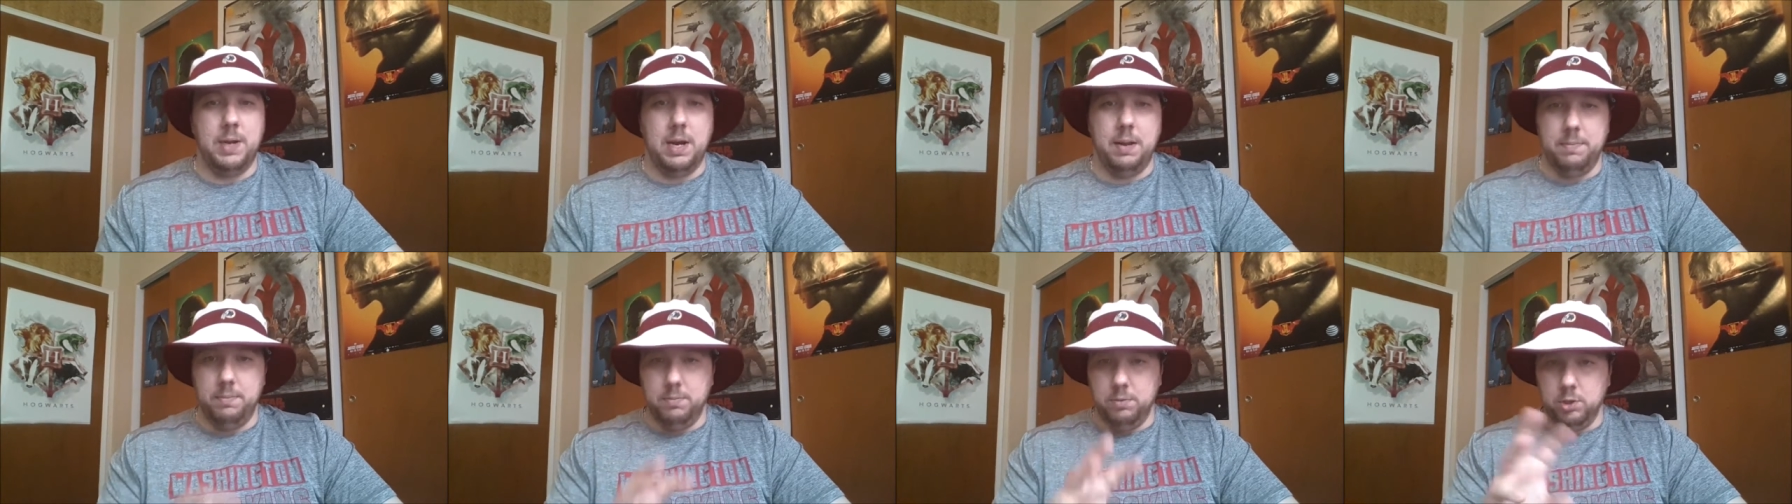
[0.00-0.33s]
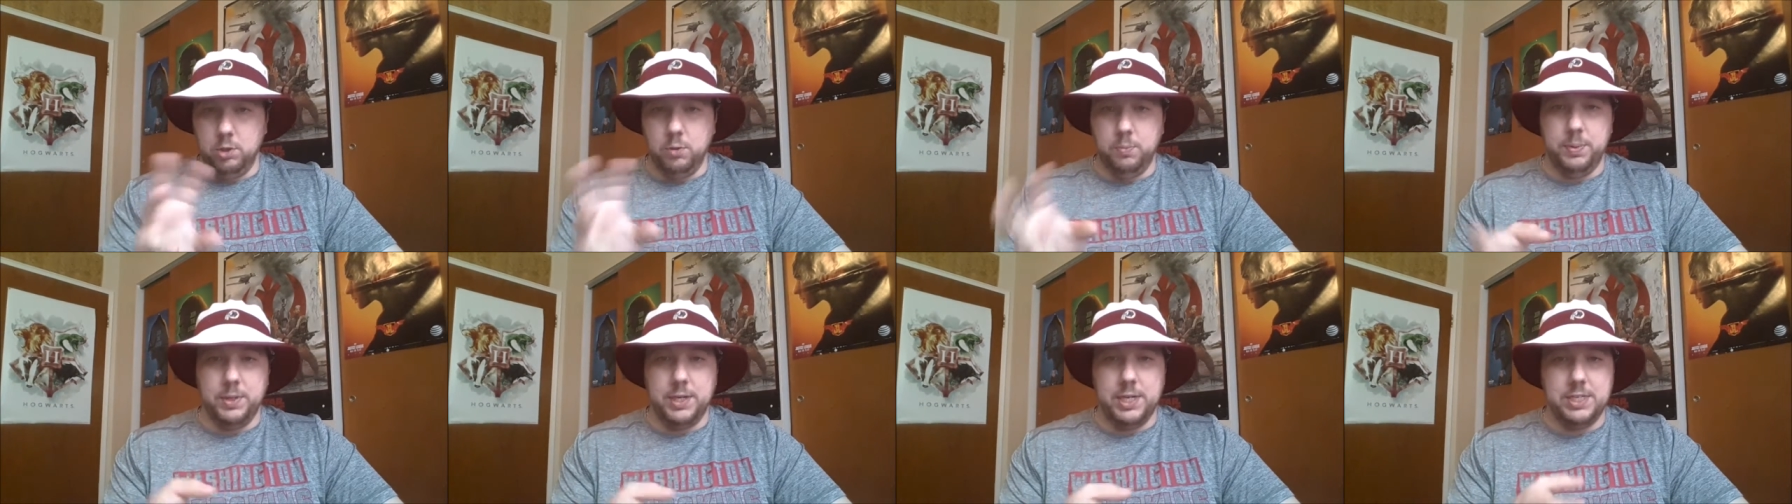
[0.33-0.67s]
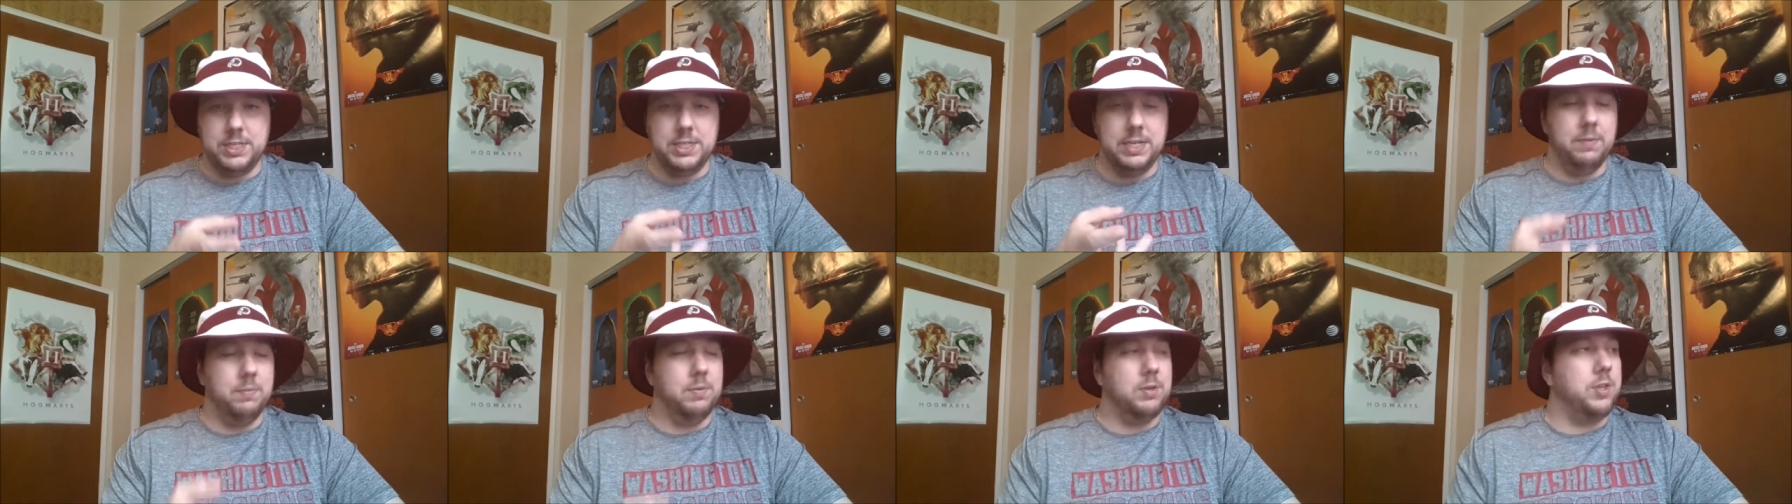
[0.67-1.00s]
but I'm looping
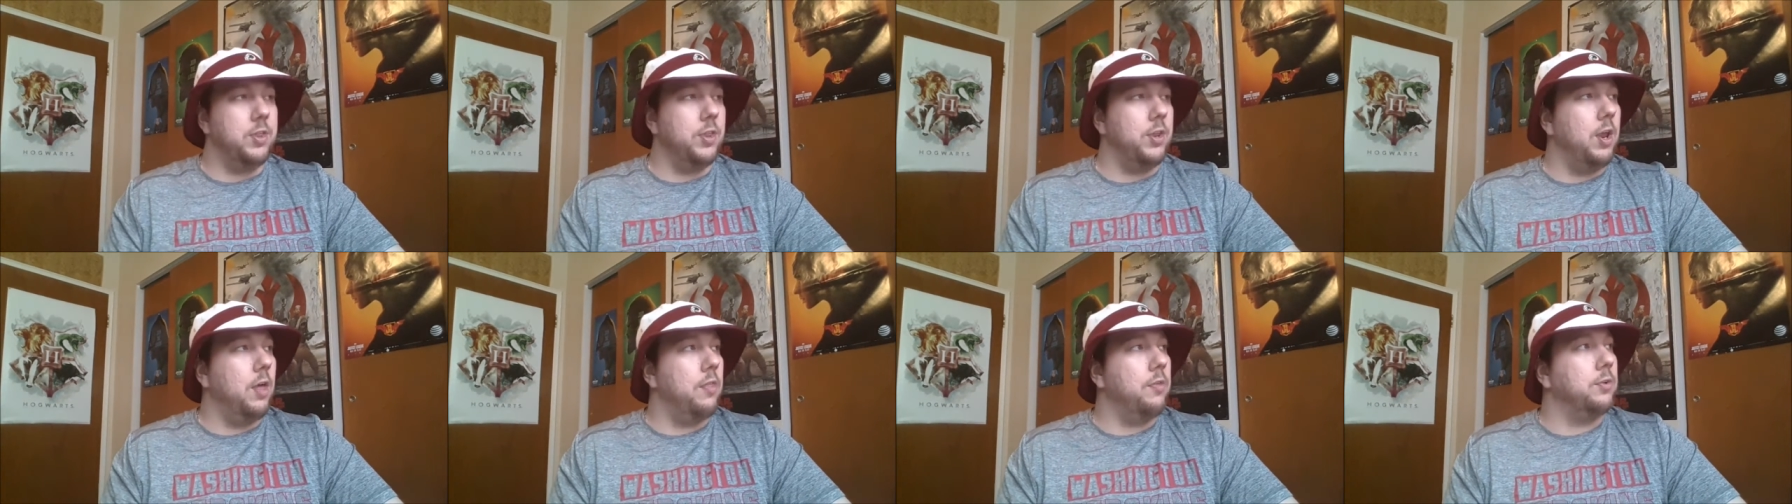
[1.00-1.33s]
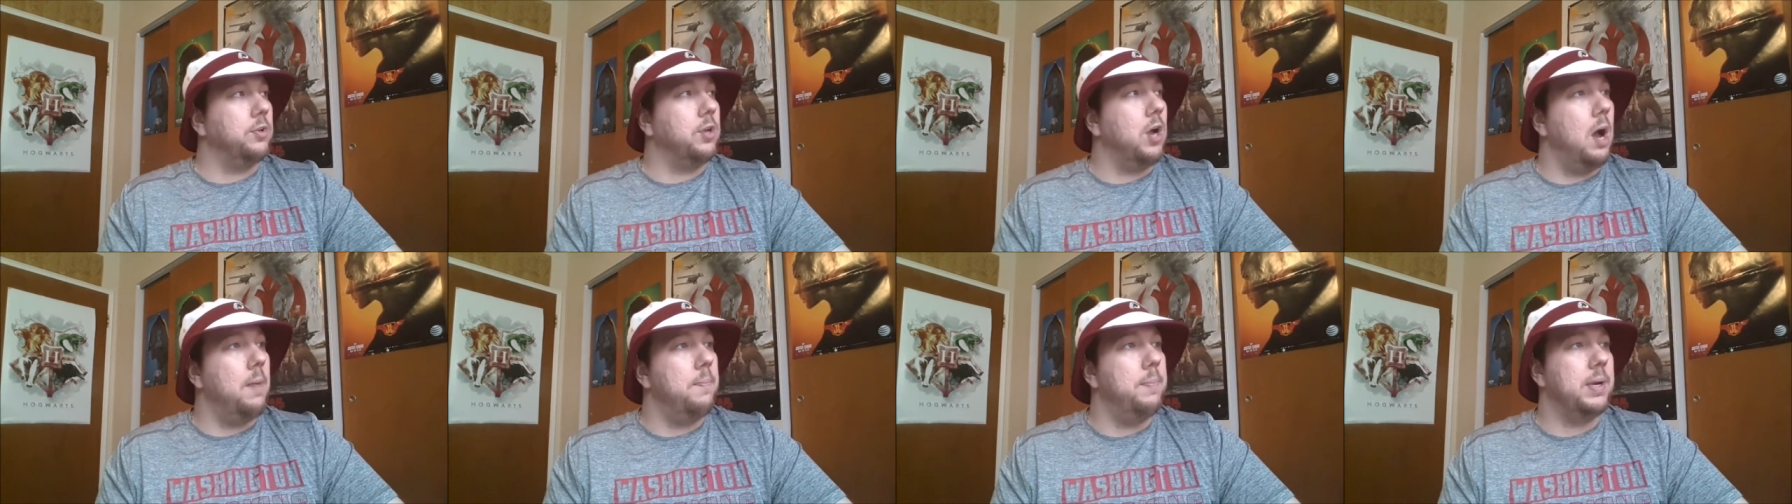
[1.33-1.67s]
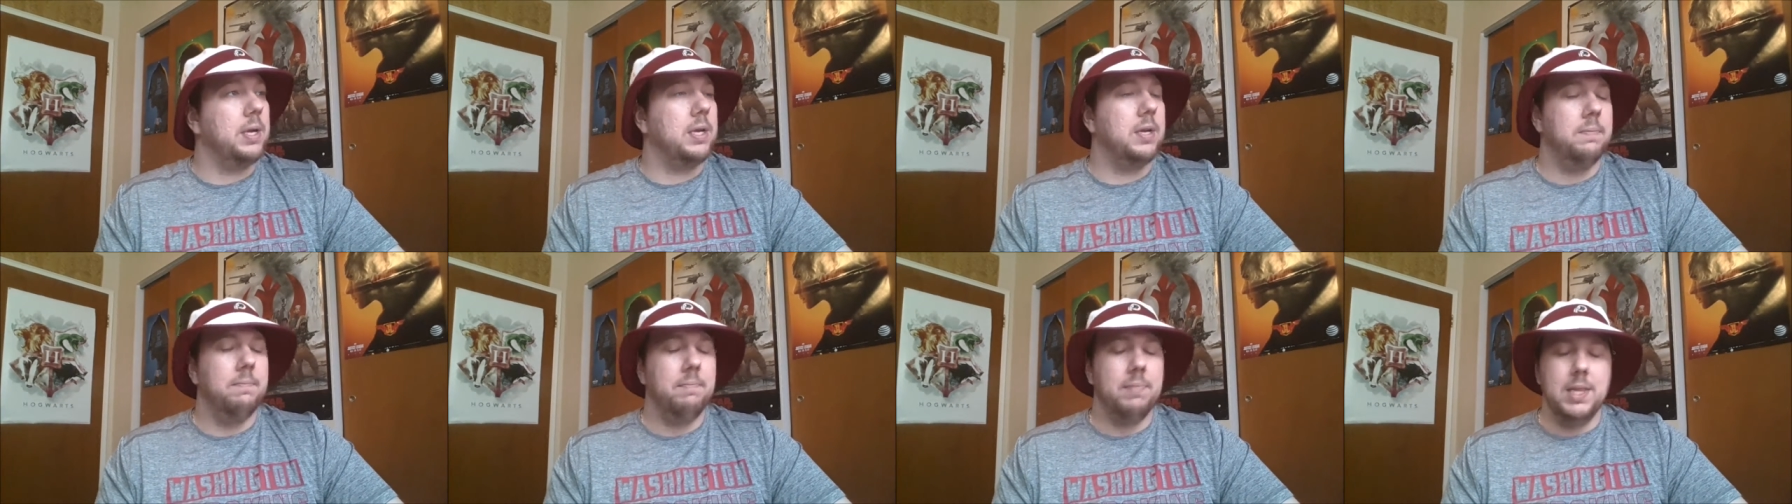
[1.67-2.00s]
this in with another
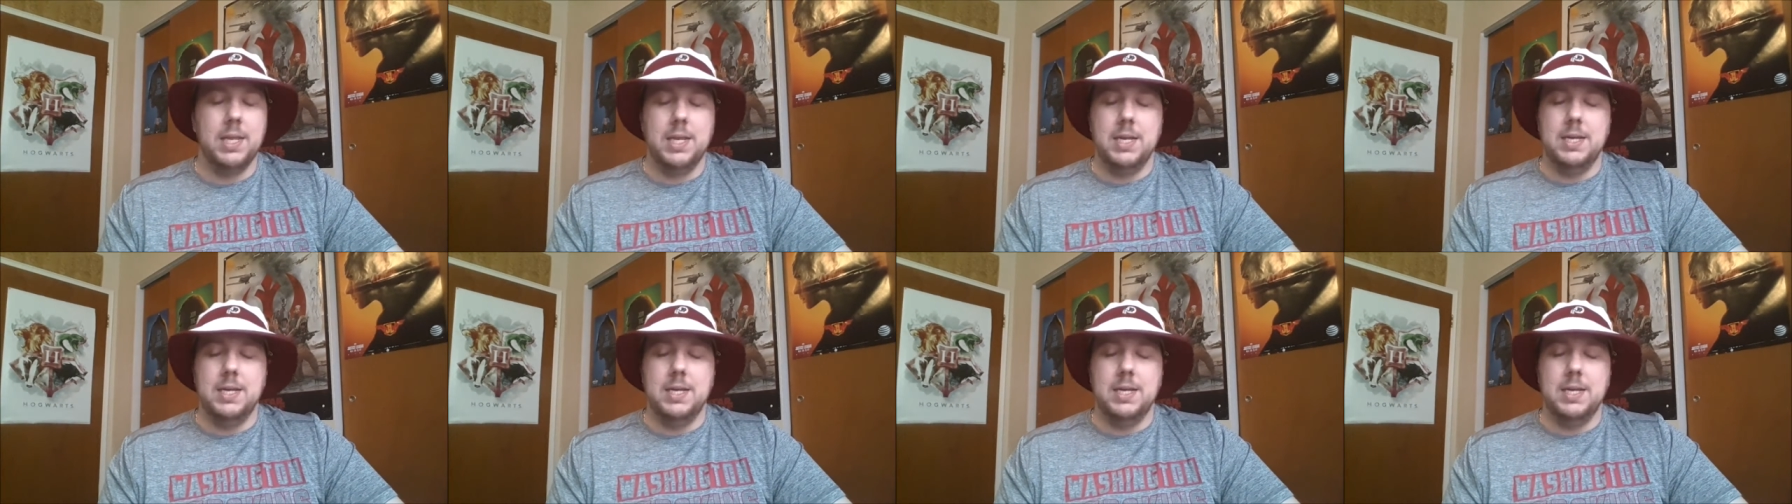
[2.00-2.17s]
topic.